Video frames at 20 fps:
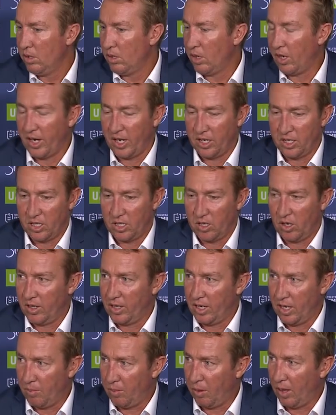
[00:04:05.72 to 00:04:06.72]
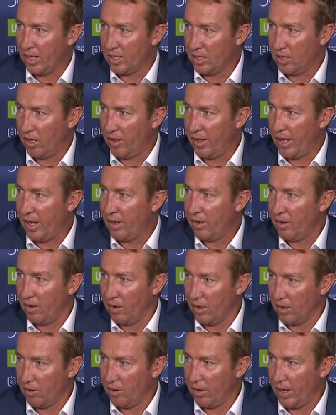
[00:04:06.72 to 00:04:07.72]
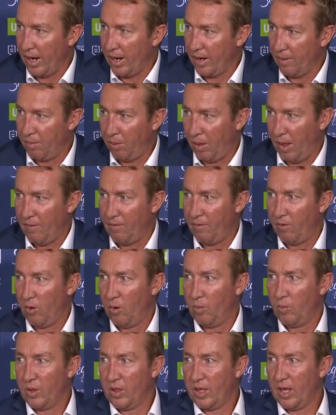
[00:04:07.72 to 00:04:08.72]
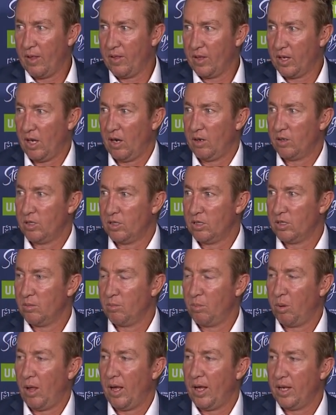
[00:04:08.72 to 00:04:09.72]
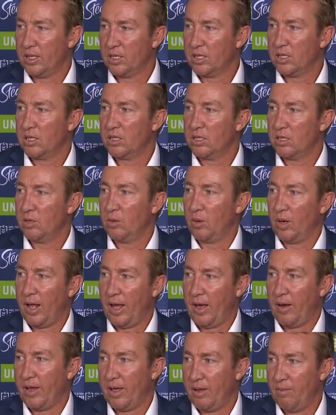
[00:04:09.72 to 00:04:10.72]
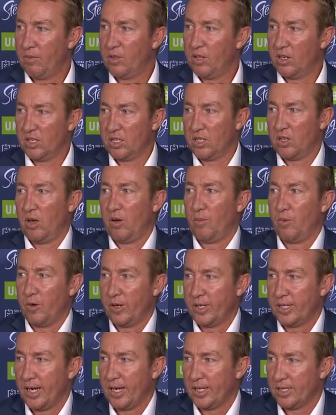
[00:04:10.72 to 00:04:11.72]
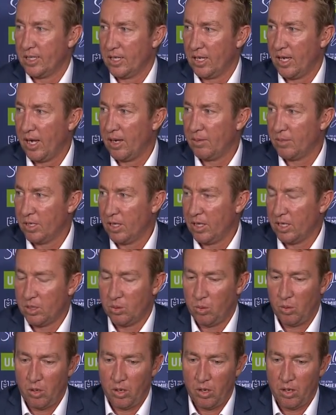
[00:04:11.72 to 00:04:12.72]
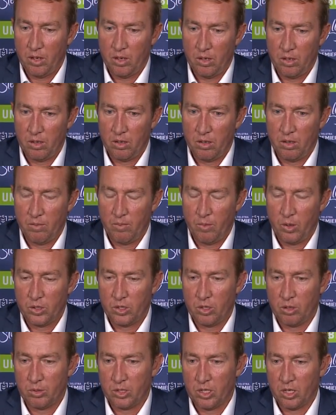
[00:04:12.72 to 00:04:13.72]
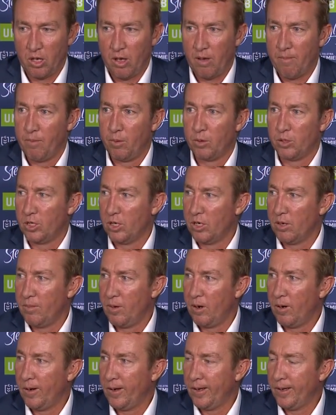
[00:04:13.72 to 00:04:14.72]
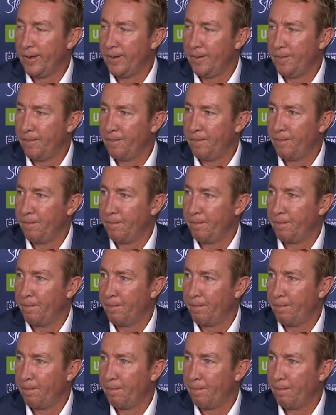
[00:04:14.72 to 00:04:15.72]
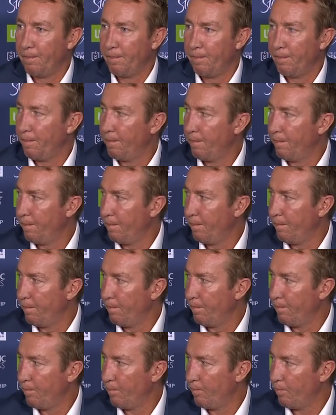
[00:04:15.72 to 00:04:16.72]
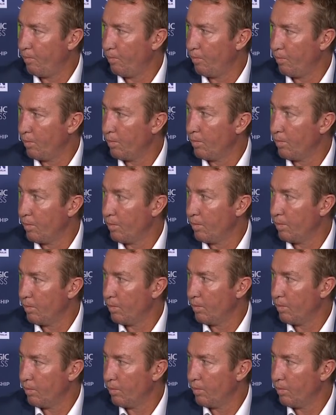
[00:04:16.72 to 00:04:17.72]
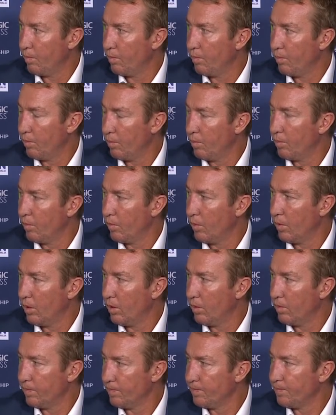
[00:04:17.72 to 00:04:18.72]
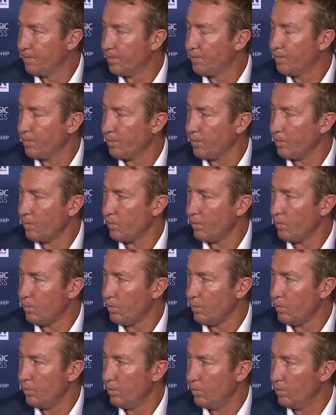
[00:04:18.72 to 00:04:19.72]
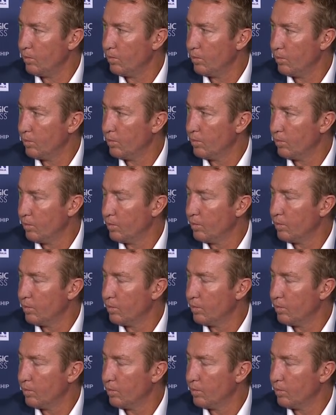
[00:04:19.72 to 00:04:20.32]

I don't decide that he plays like that. I create a platform with the other coaches and players to allow him to decide where he takes the game. So that's why and my job's to keep pushing him higher. Trent, you were asked yesterday, there has been a bit of speculation about his future beyond